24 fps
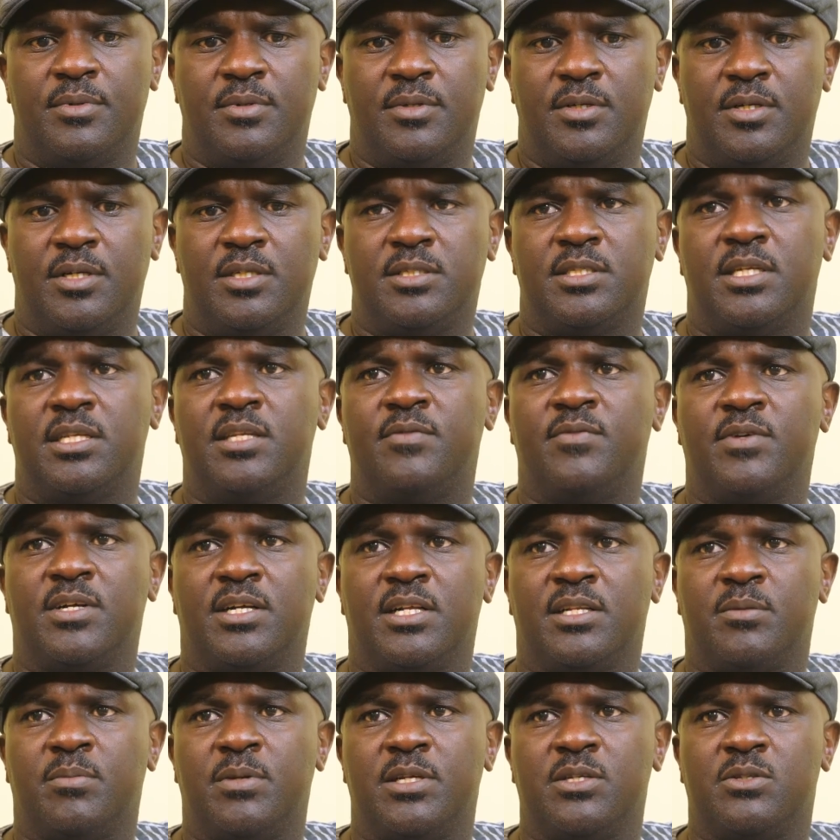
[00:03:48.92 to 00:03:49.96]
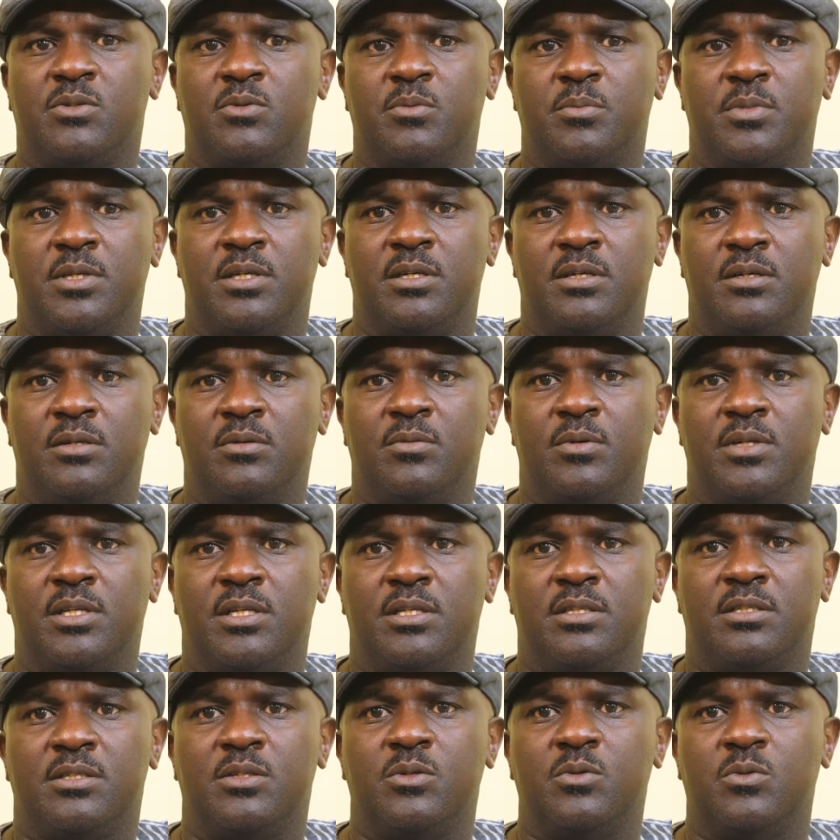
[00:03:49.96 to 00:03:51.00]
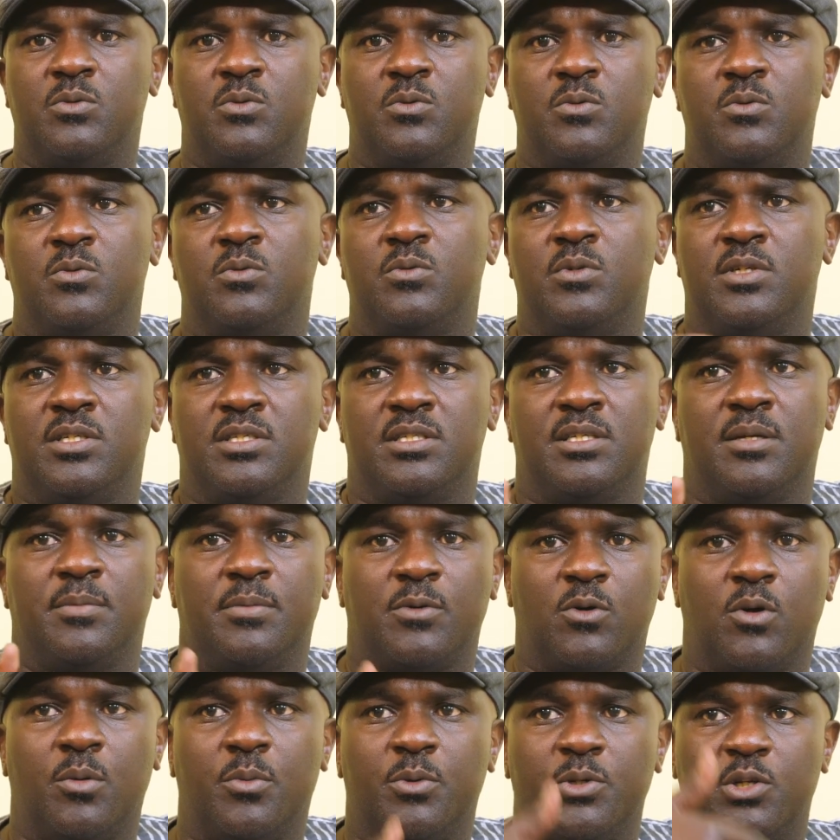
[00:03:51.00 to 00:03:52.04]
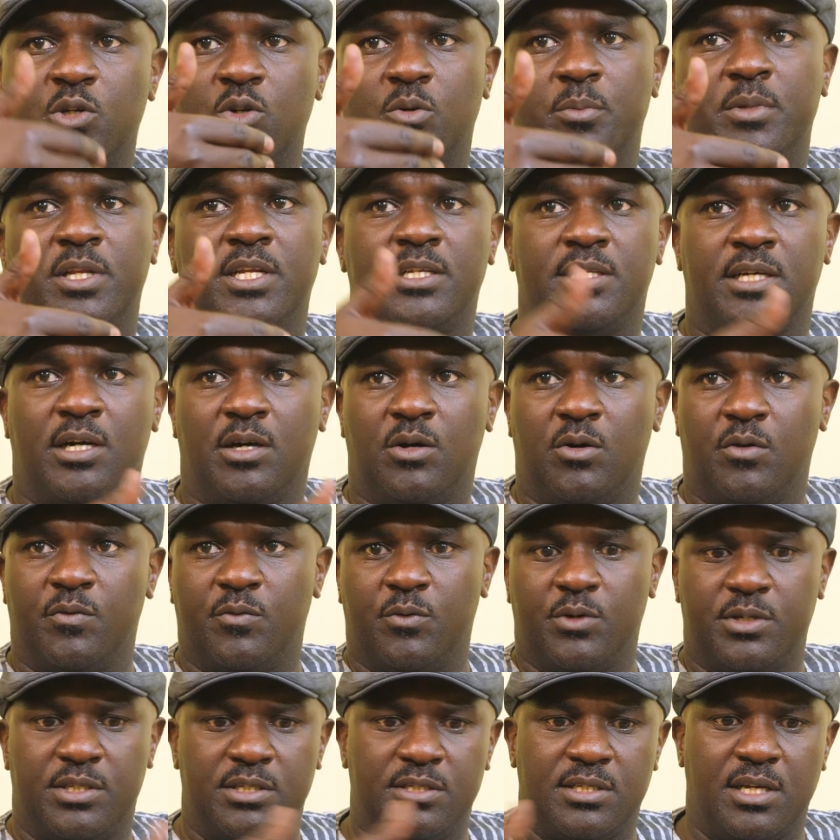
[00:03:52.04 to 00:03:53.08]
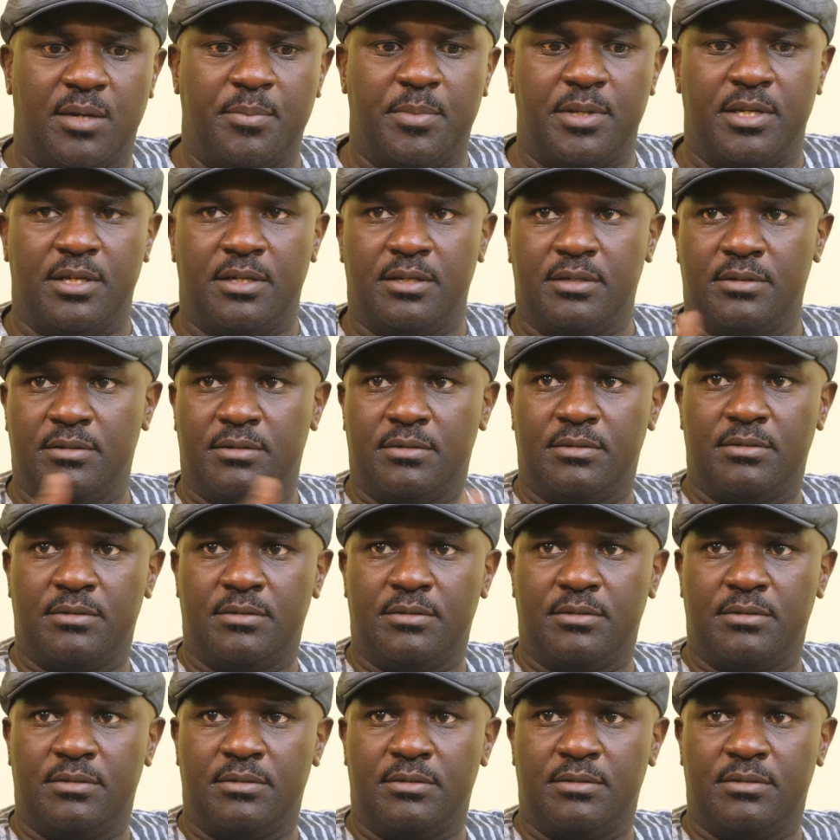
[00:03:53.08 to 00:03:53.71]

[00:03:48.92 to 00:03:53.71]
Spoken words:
it's a difficult place to be when it's you who is the common denominator of what is happening